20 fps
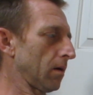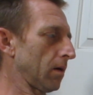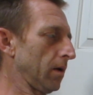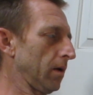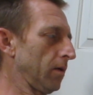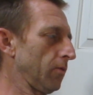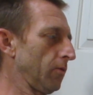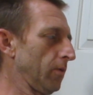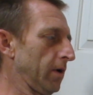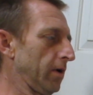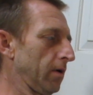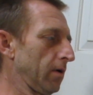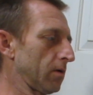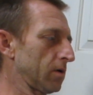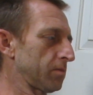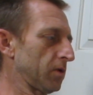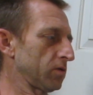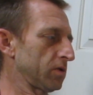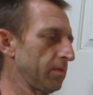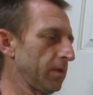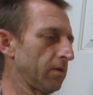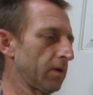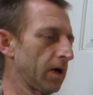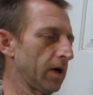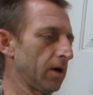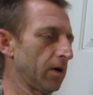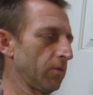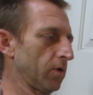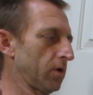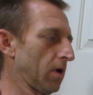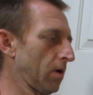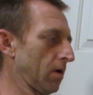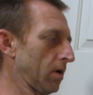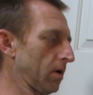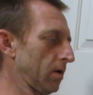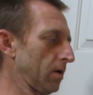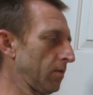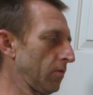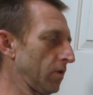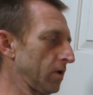And we are supposed to be right here in Watauga,
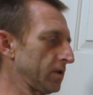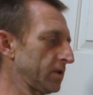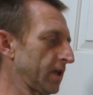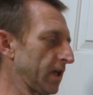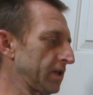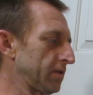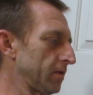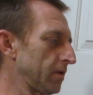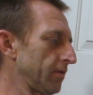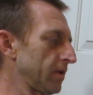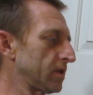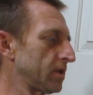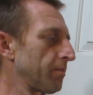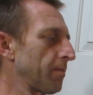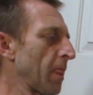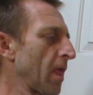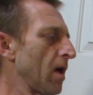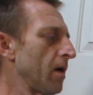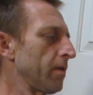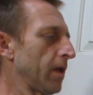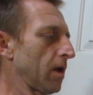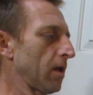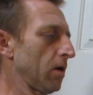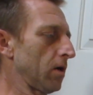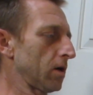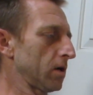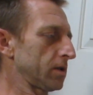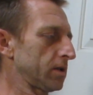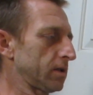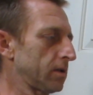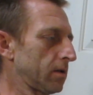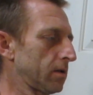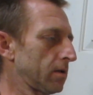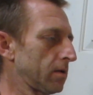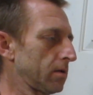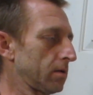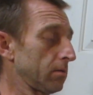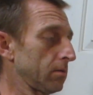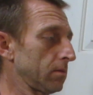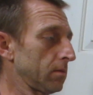and we're in Statesville. The clerk's
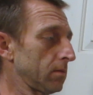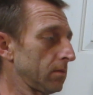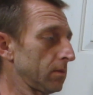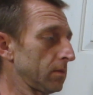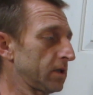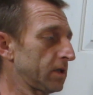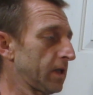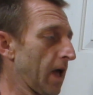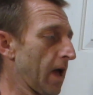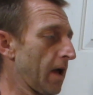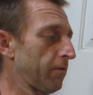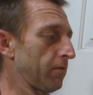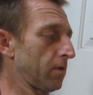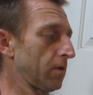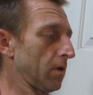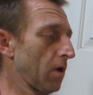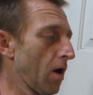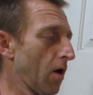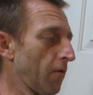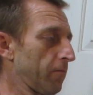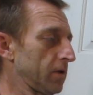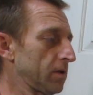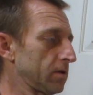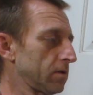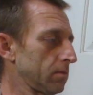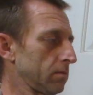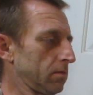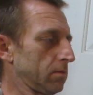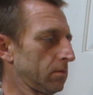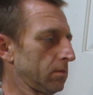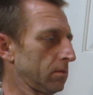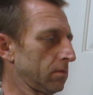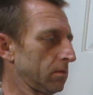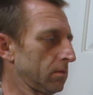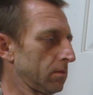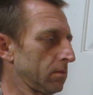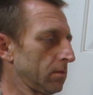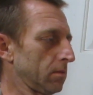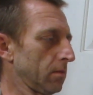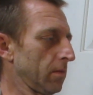staff office
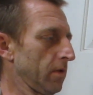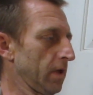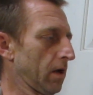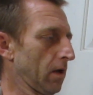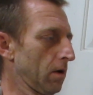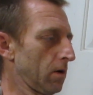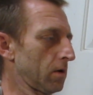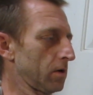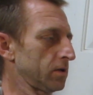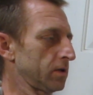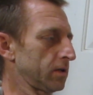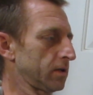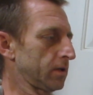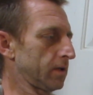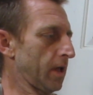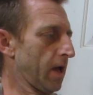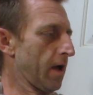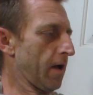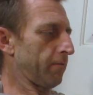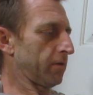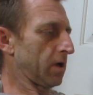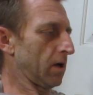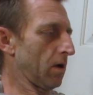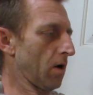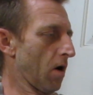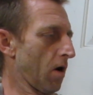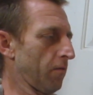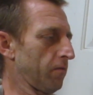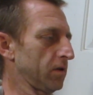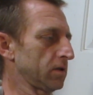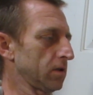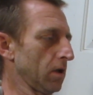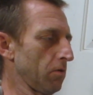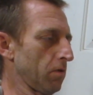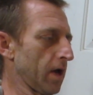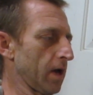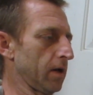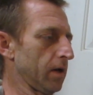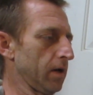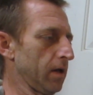the clerk's staffed office
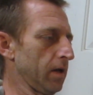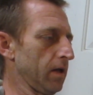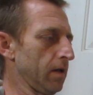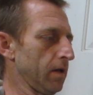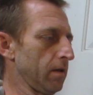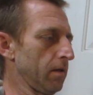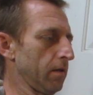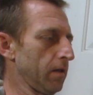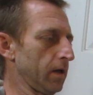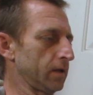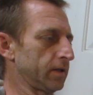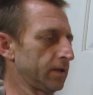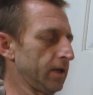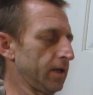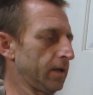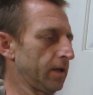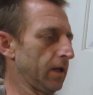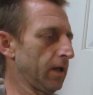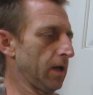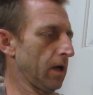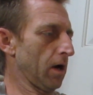located in the city